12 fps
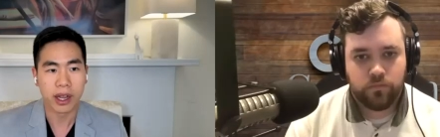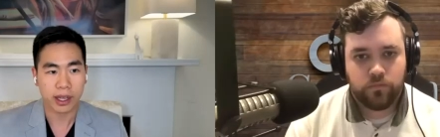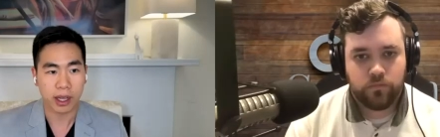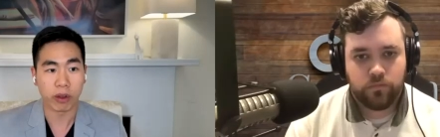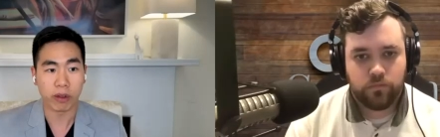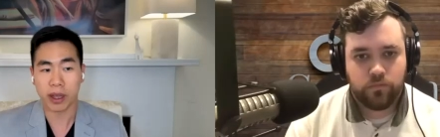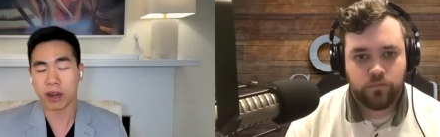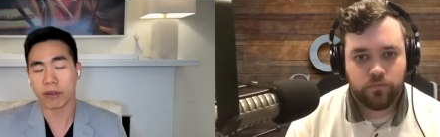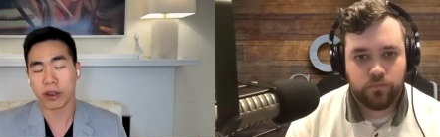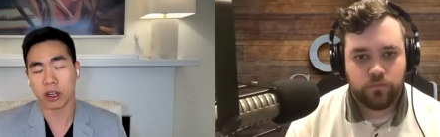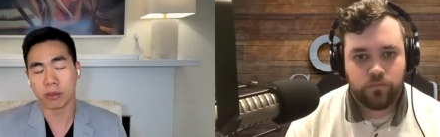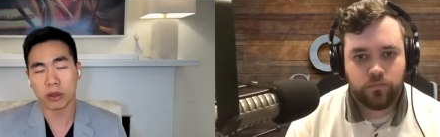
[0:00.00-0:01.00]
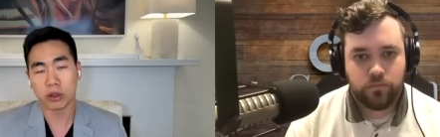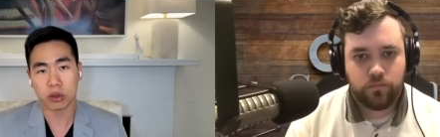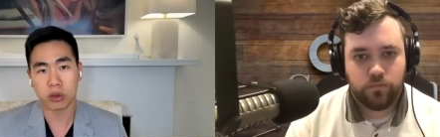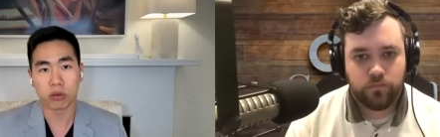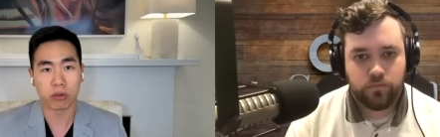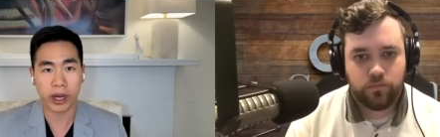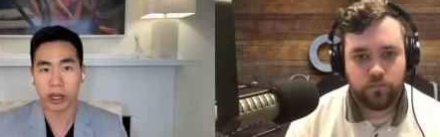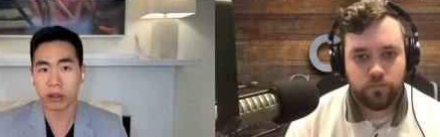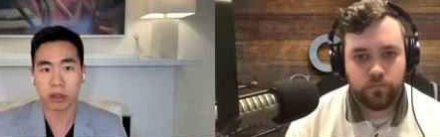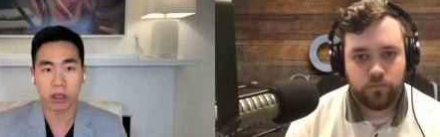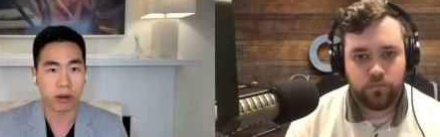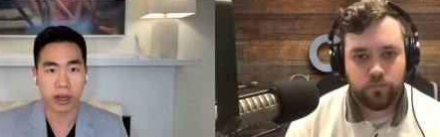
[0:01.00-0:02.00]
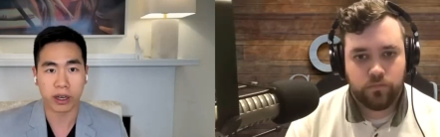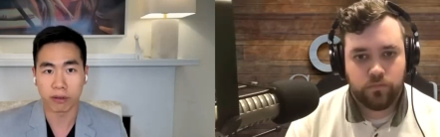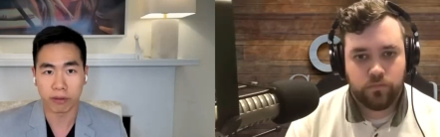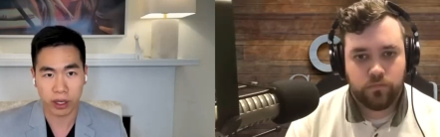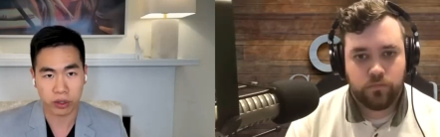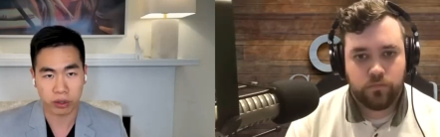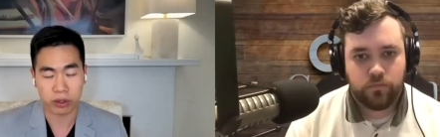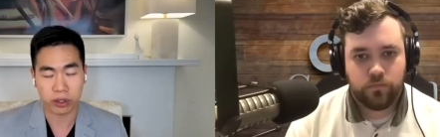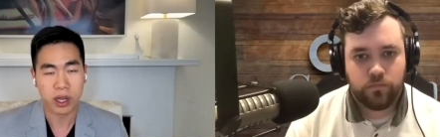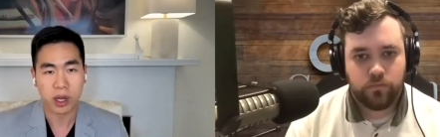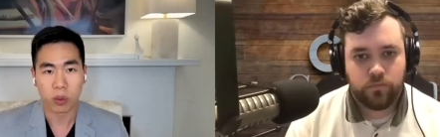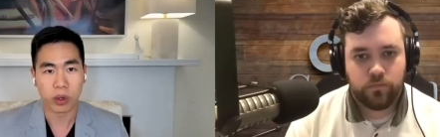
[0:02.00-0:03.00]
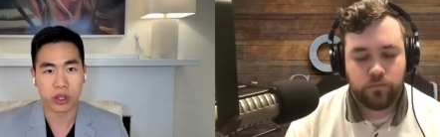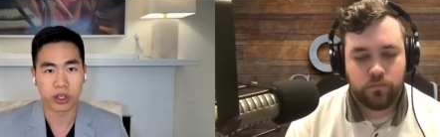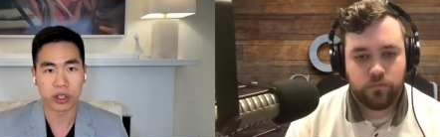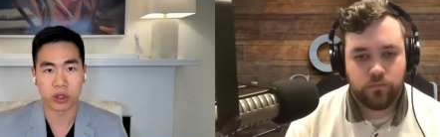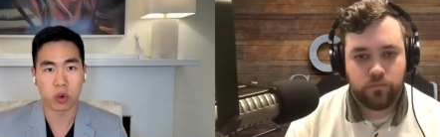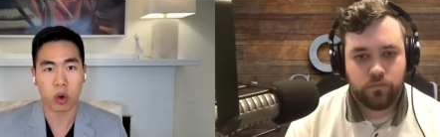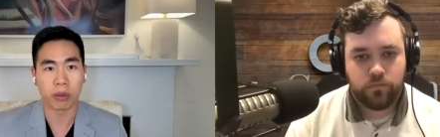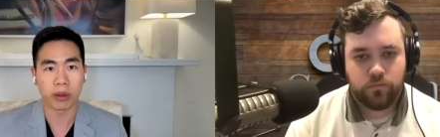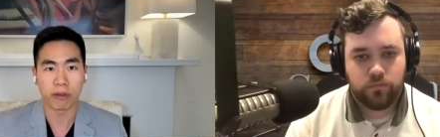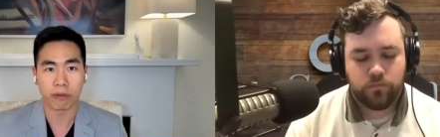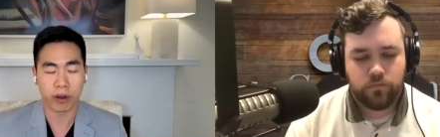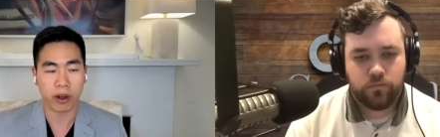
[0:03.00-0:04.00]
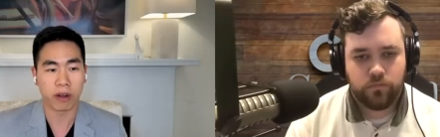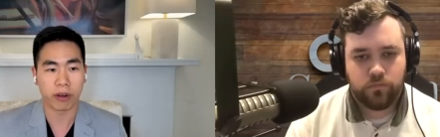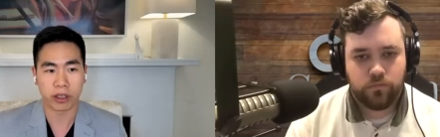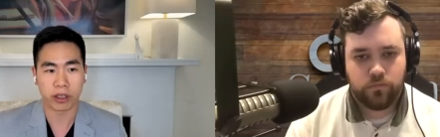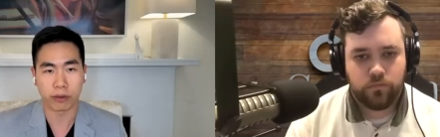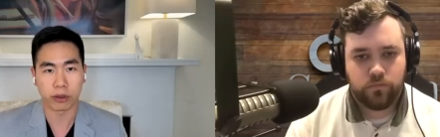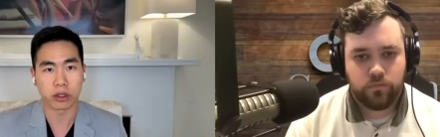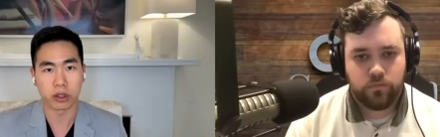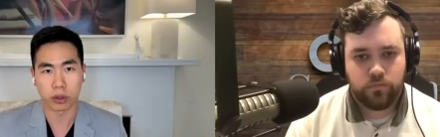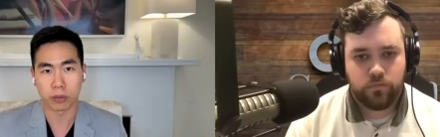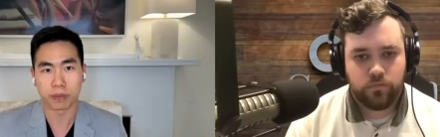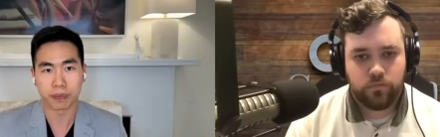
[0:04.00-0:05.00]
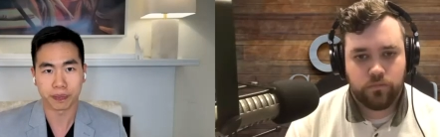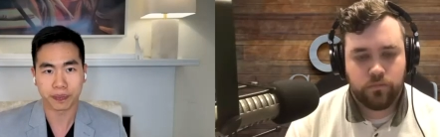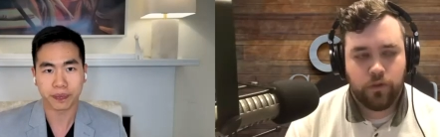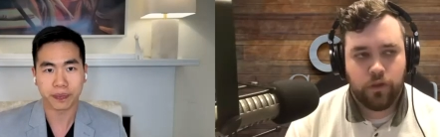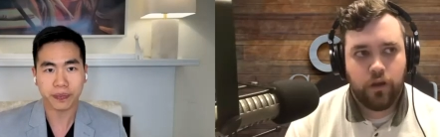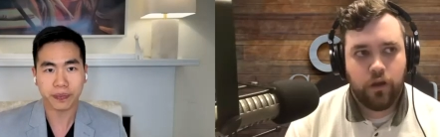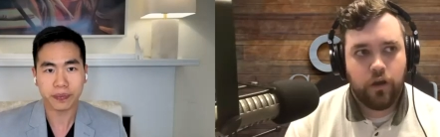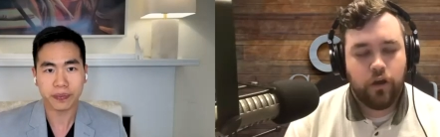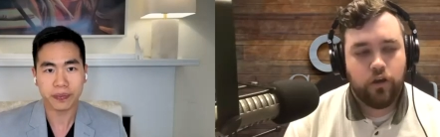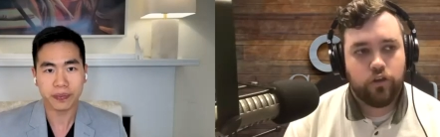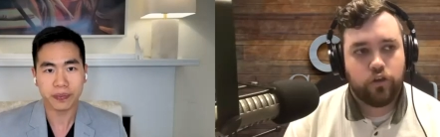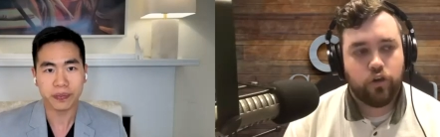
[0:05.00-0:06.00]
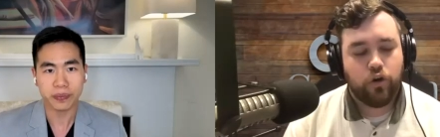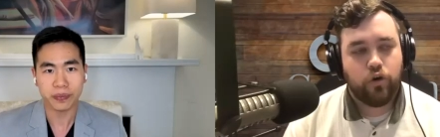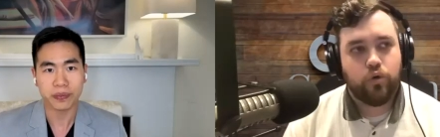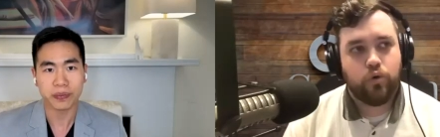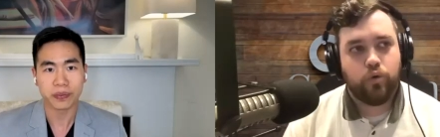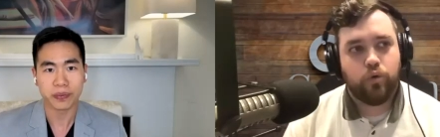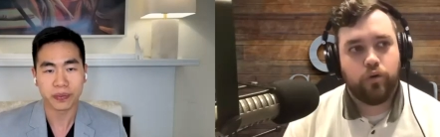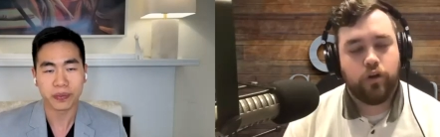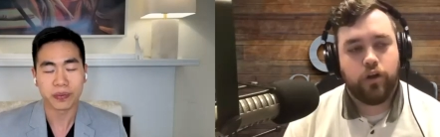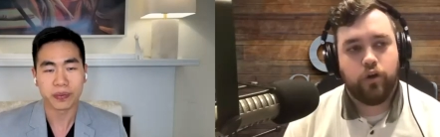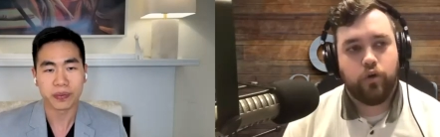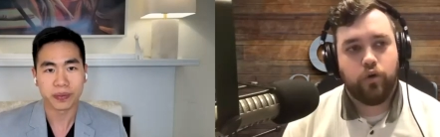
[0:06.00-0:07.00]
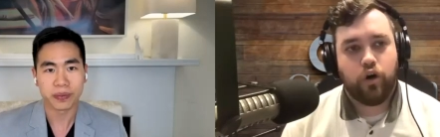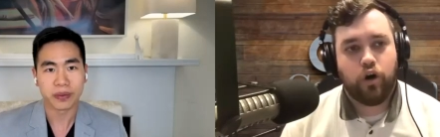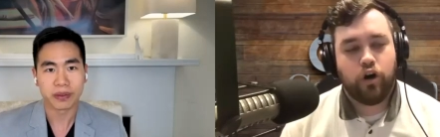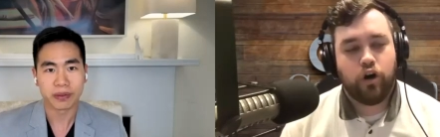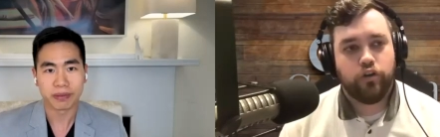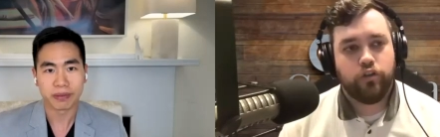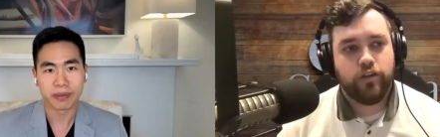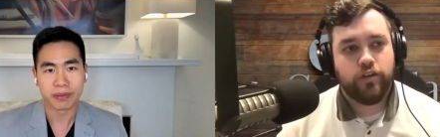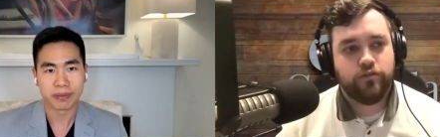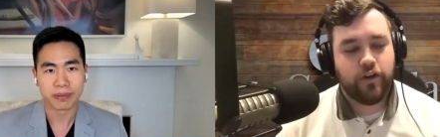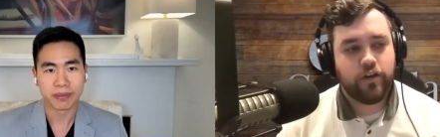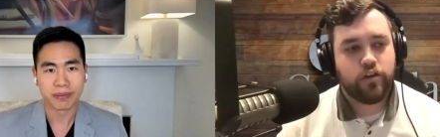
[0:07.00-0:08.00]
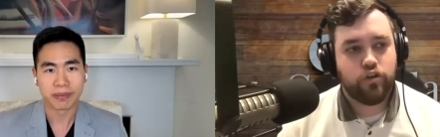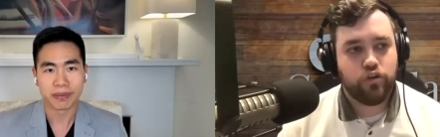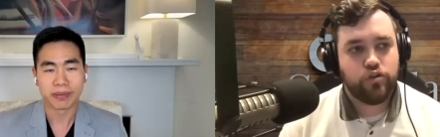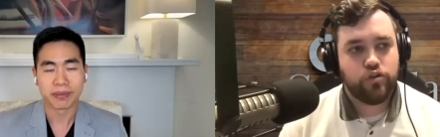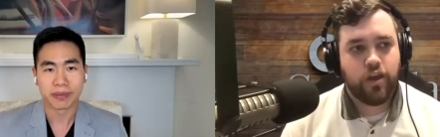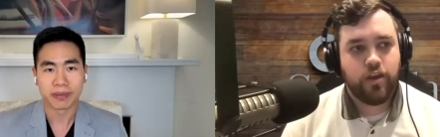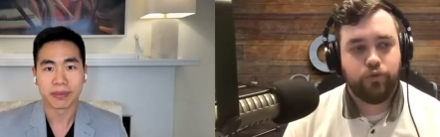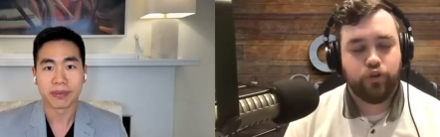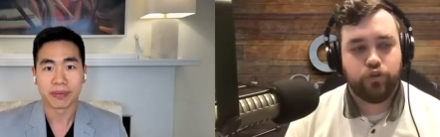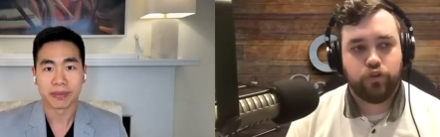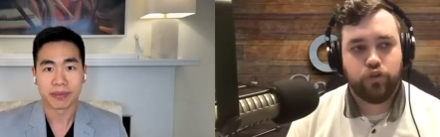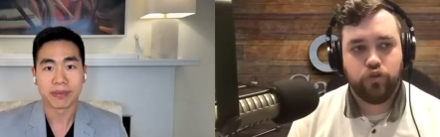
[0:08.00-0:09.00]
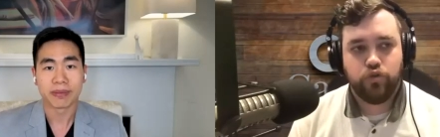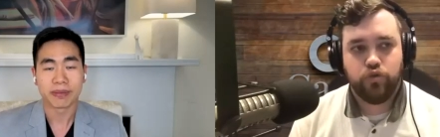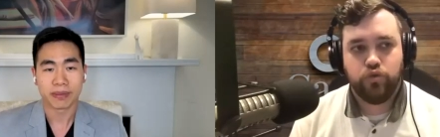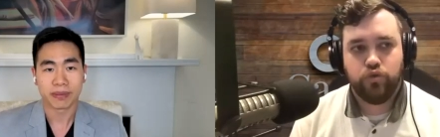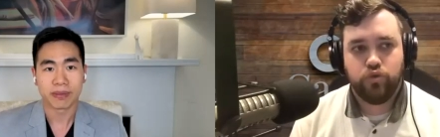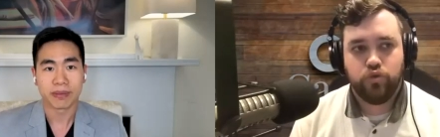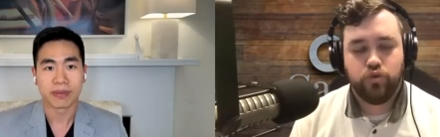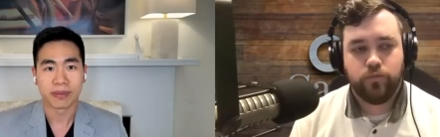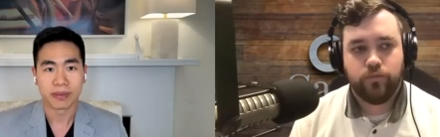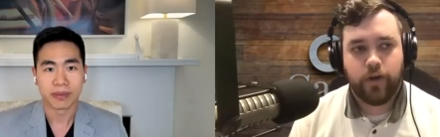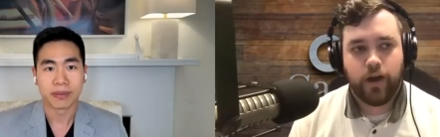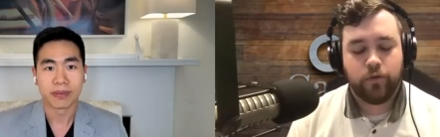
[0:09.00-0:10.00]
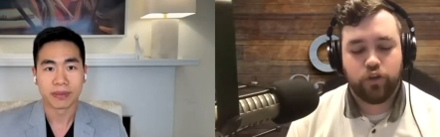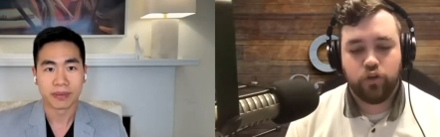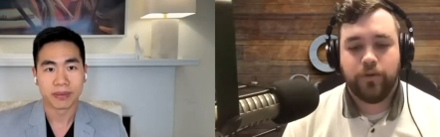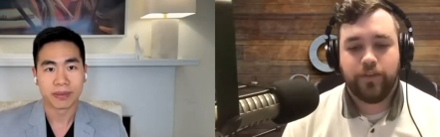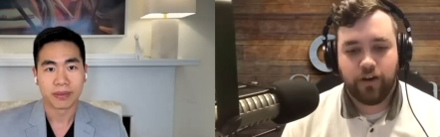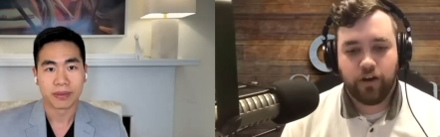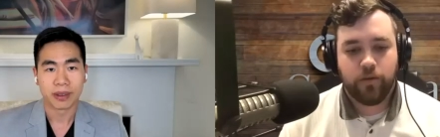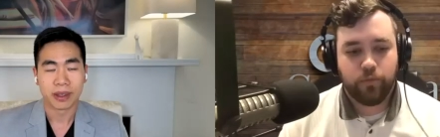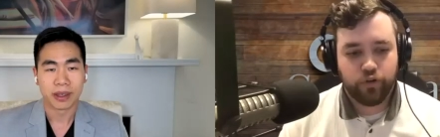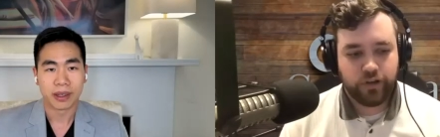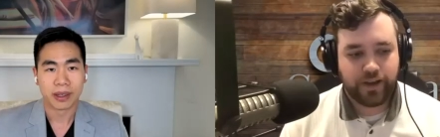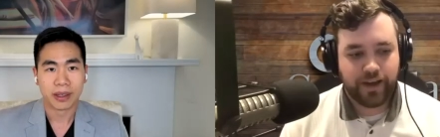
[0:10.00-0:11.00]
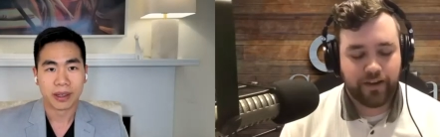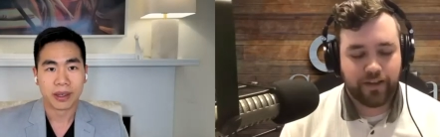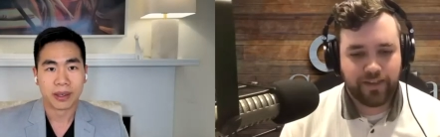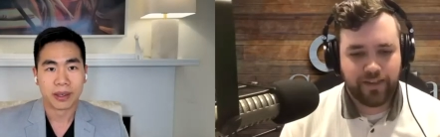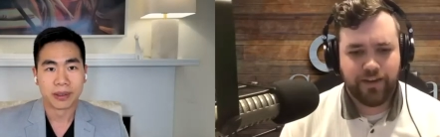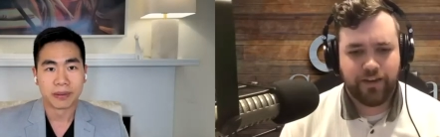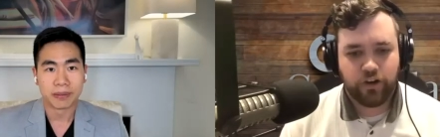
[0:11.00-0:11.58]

Speaker 1: that we've made available to regular accredited investors, which is just normally very, very difficult to do.
Speaker 2: So, are the investors able to? I'm assuming they're able to kind of see and